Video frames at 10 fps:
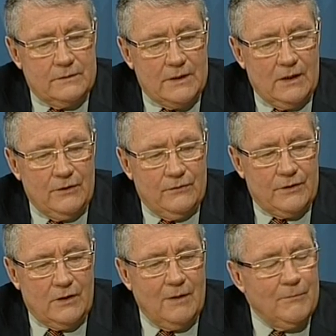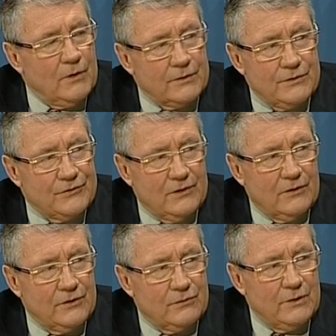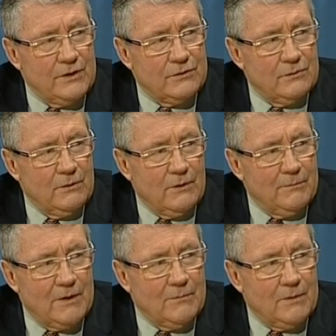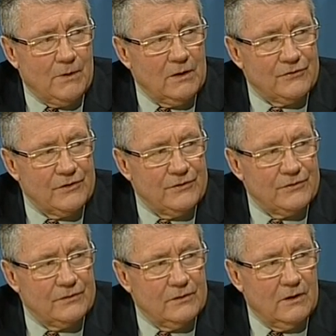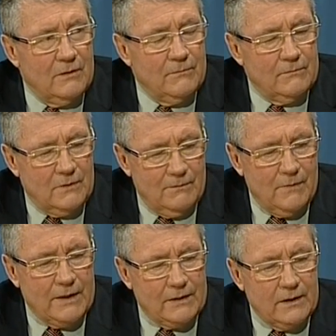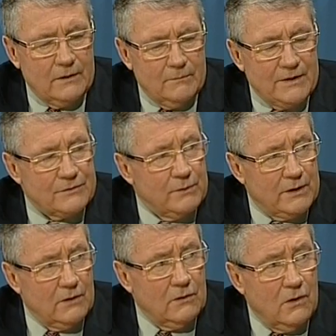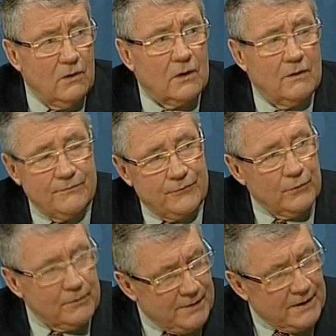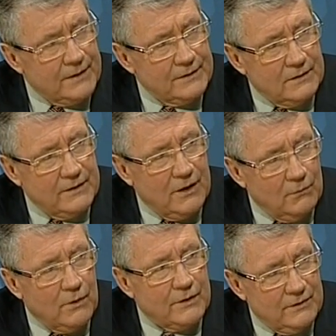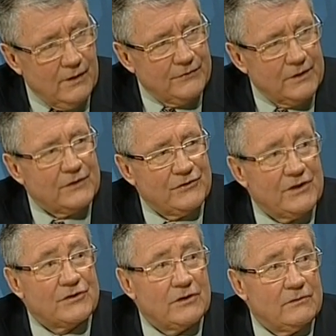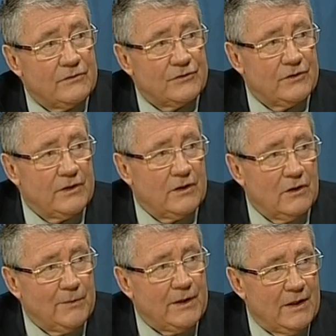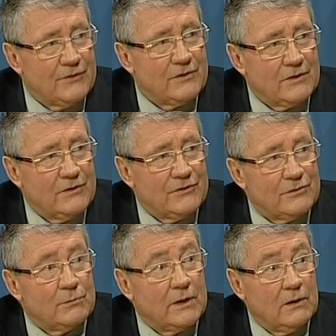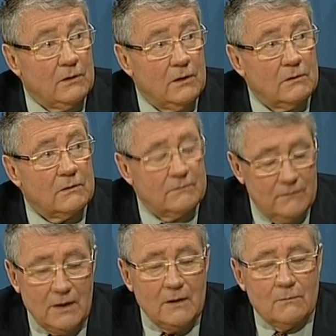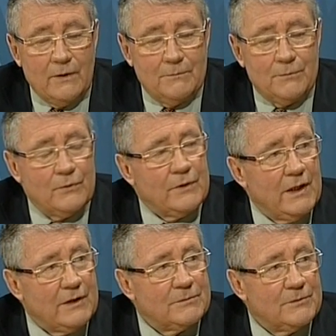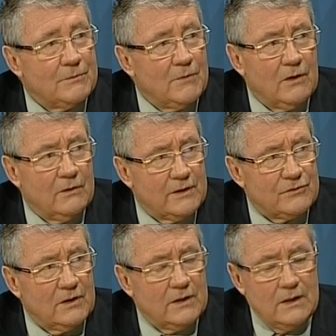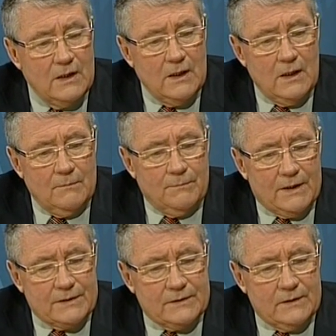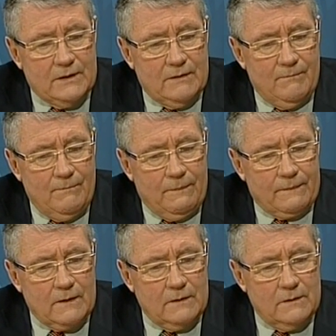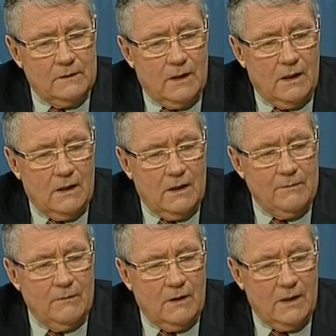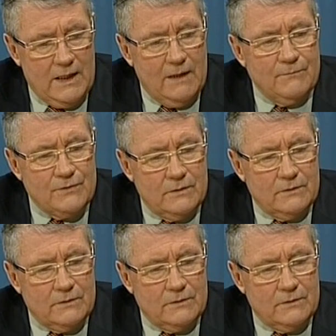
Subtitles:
tell you that I'm not consulting 2021 about my policies. I'm making them as we go along. I've thought about it. I know what I think is necessary for the city, and I'll be announcing those as we go along. One important announcement tomorrow, actually. But I am